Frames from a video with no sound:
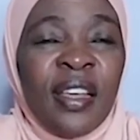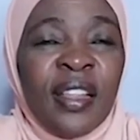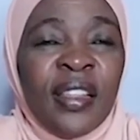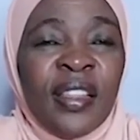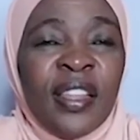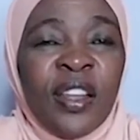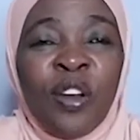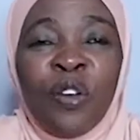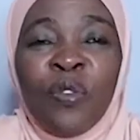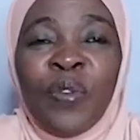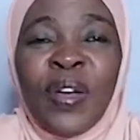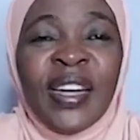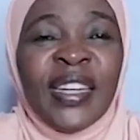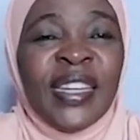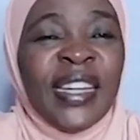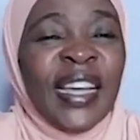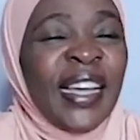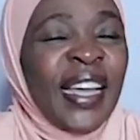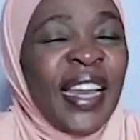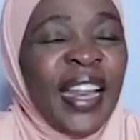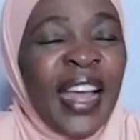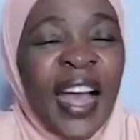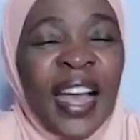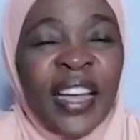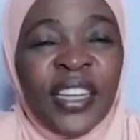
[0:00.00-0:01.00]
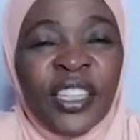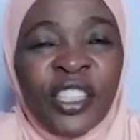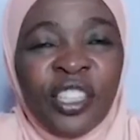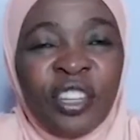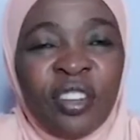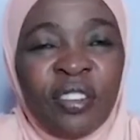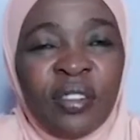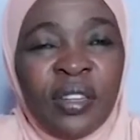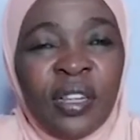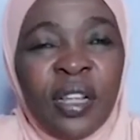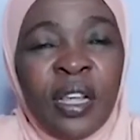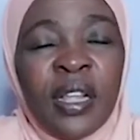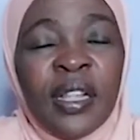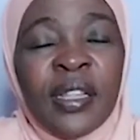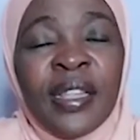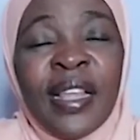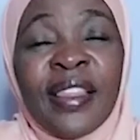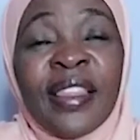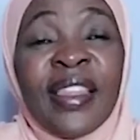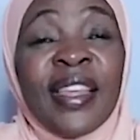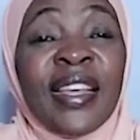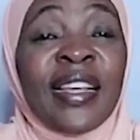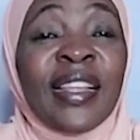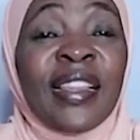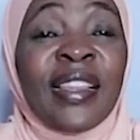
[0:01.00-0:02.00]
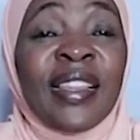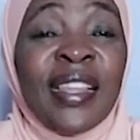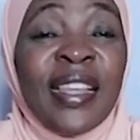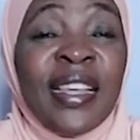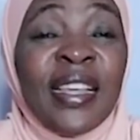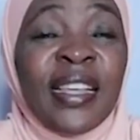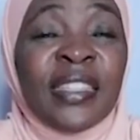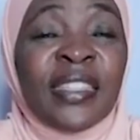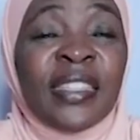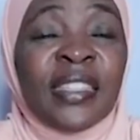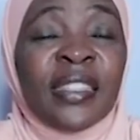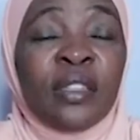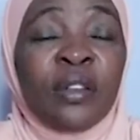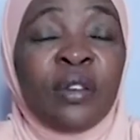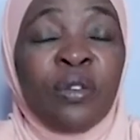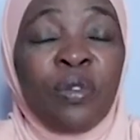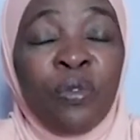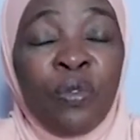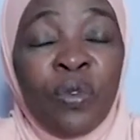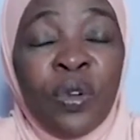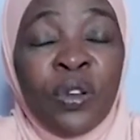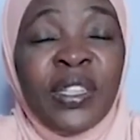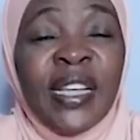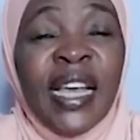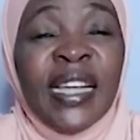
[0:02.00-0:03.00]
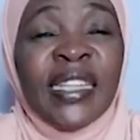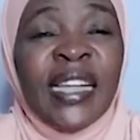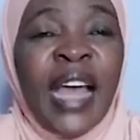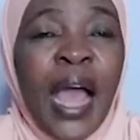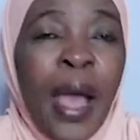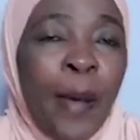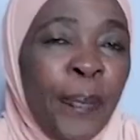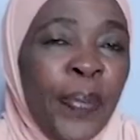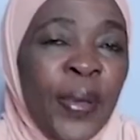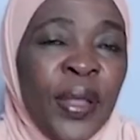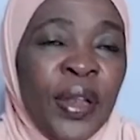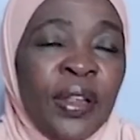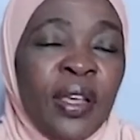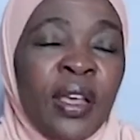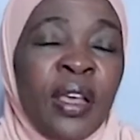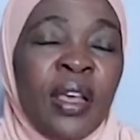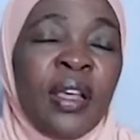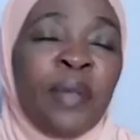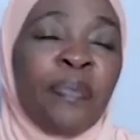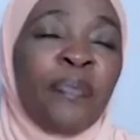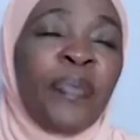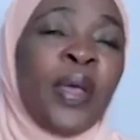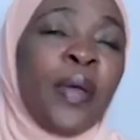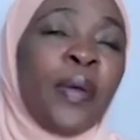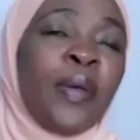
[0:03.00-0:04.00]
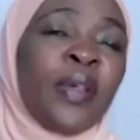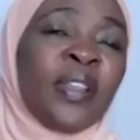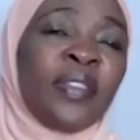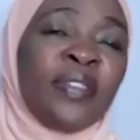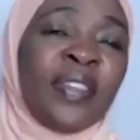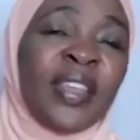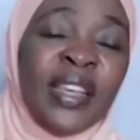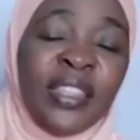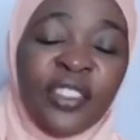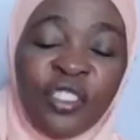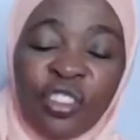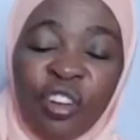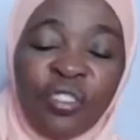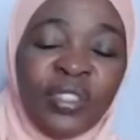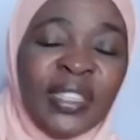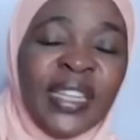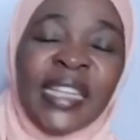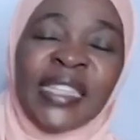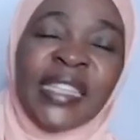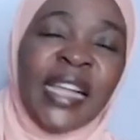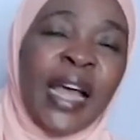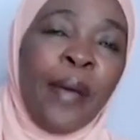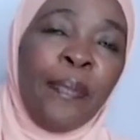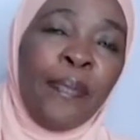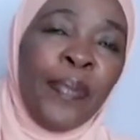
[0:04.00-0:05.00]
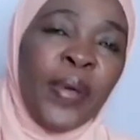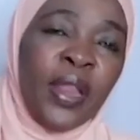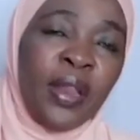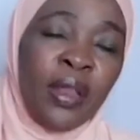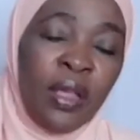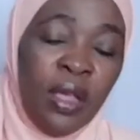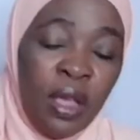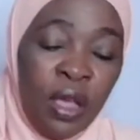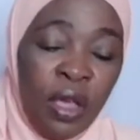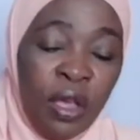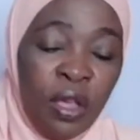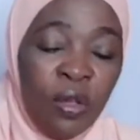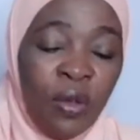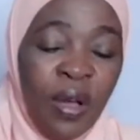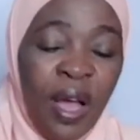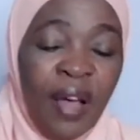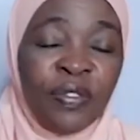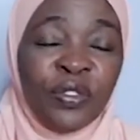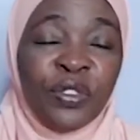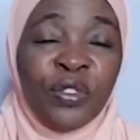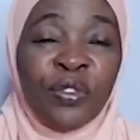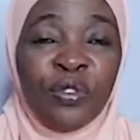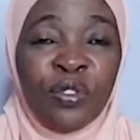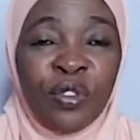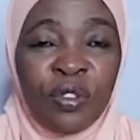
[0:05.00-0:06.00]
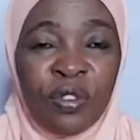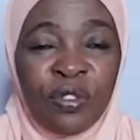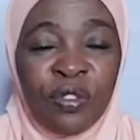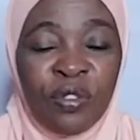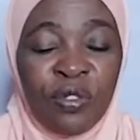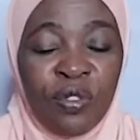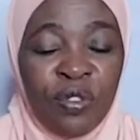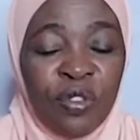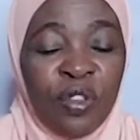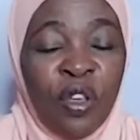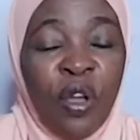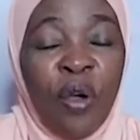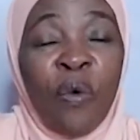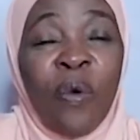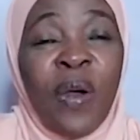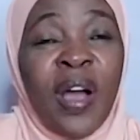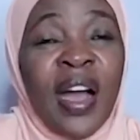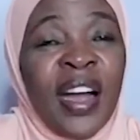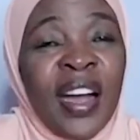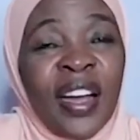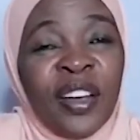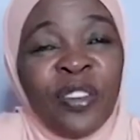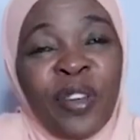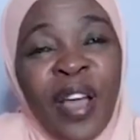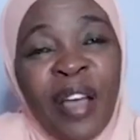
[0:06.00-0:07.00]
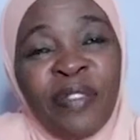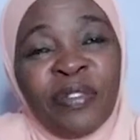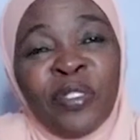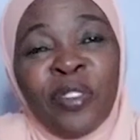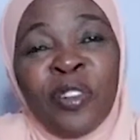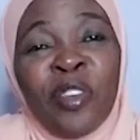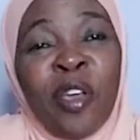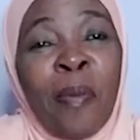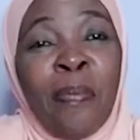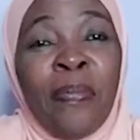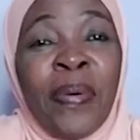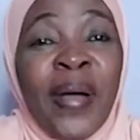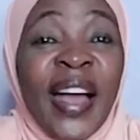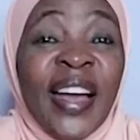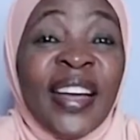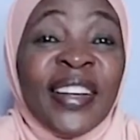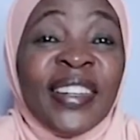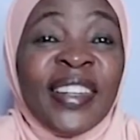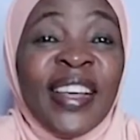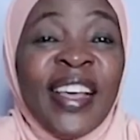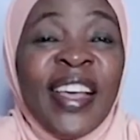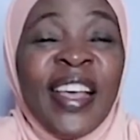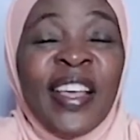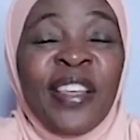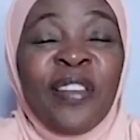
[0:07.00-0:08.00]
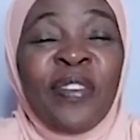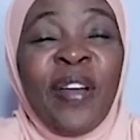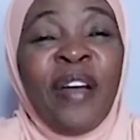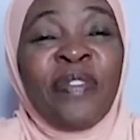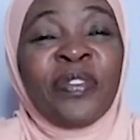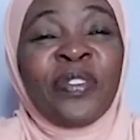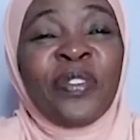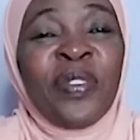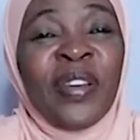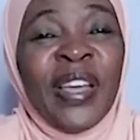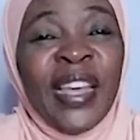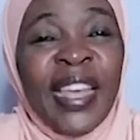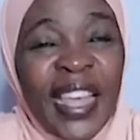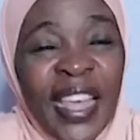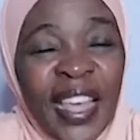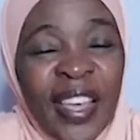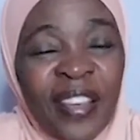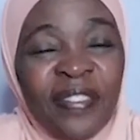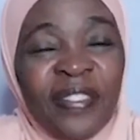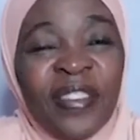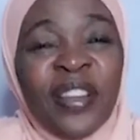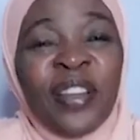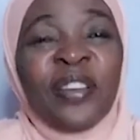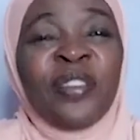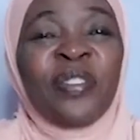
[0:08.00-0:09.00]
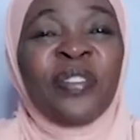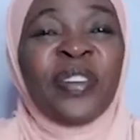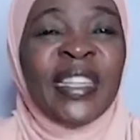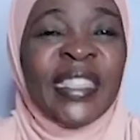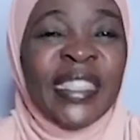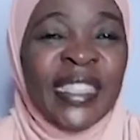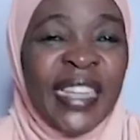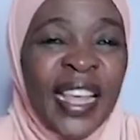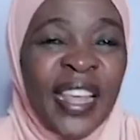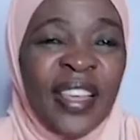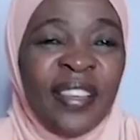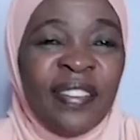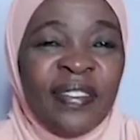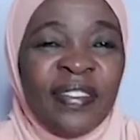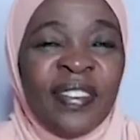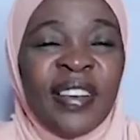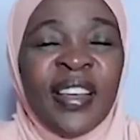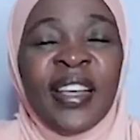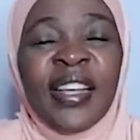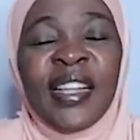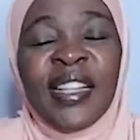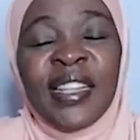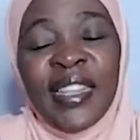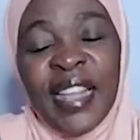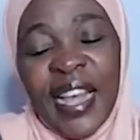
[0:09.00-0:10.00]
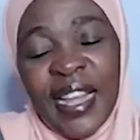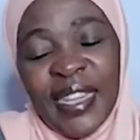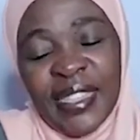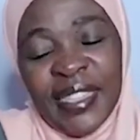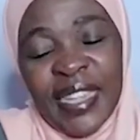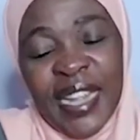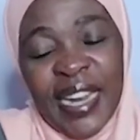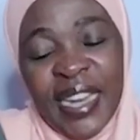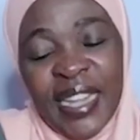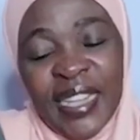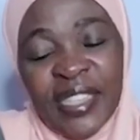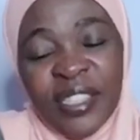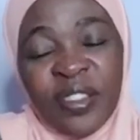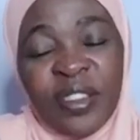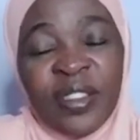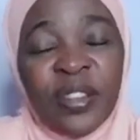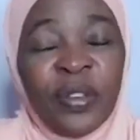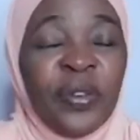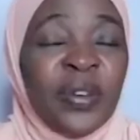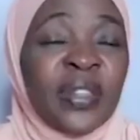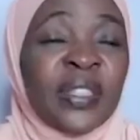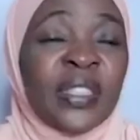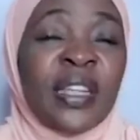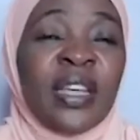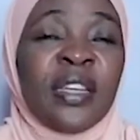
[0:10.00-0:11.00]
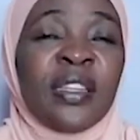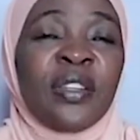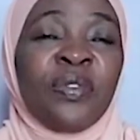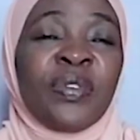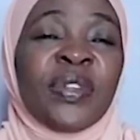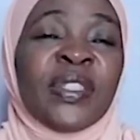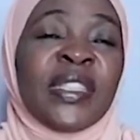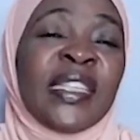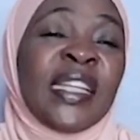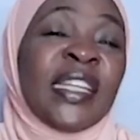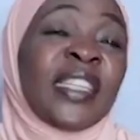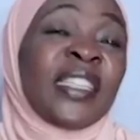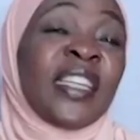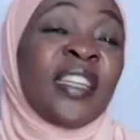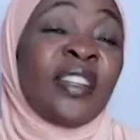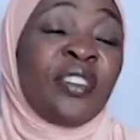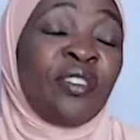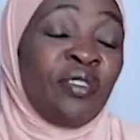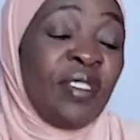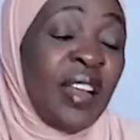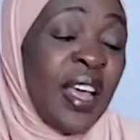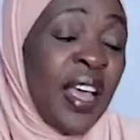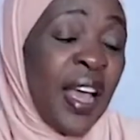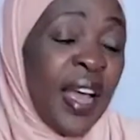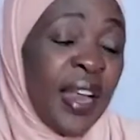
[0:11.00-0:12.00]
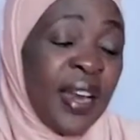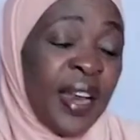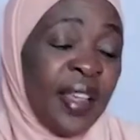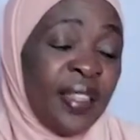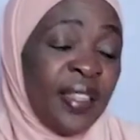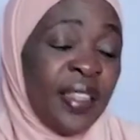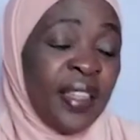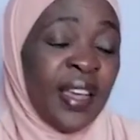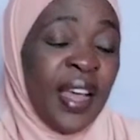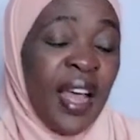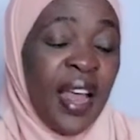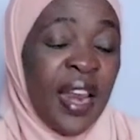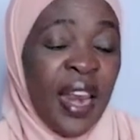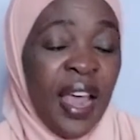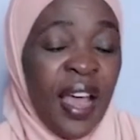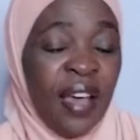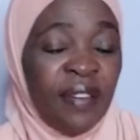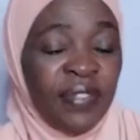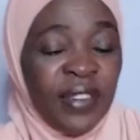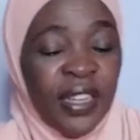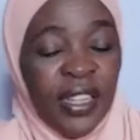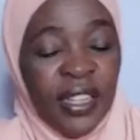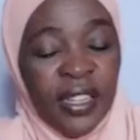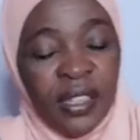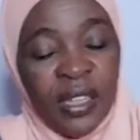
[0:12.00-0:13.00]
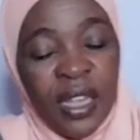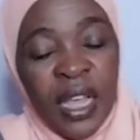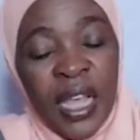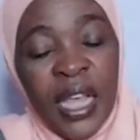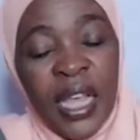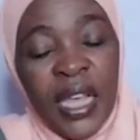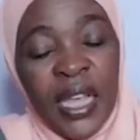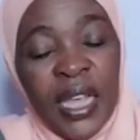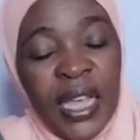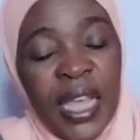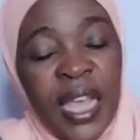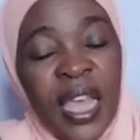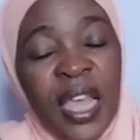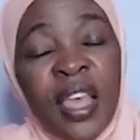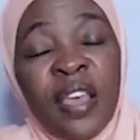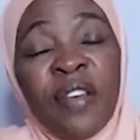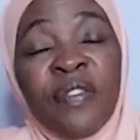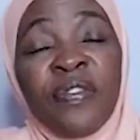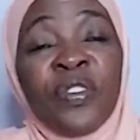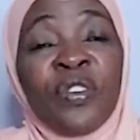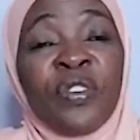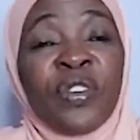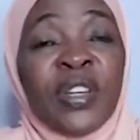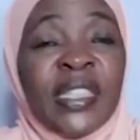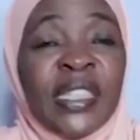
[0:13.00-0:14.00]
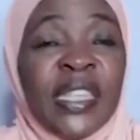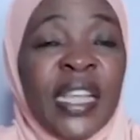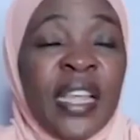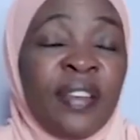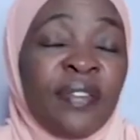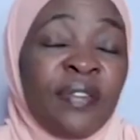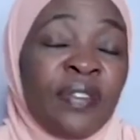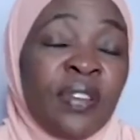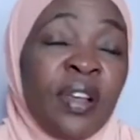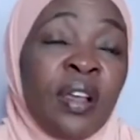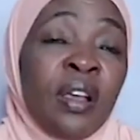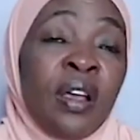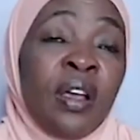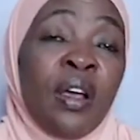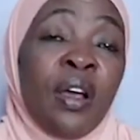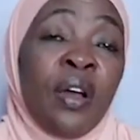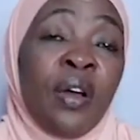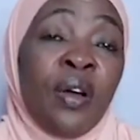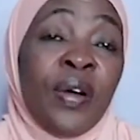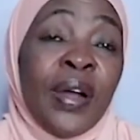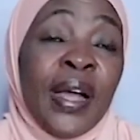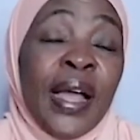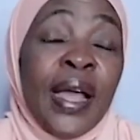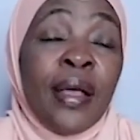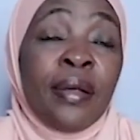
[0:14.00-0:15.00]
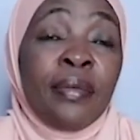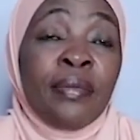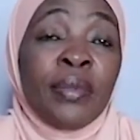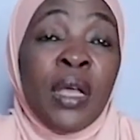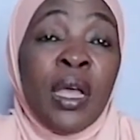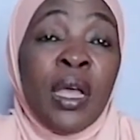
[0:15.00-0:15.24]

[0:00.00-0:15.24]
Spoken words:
They don't want to take any action. They think things will just happen. Things don't just happen. You have to do your work. You have to do your part. You have to give to receive. That's the lesson he was teaching today, and I think I loved it. Give, you receive. Okay?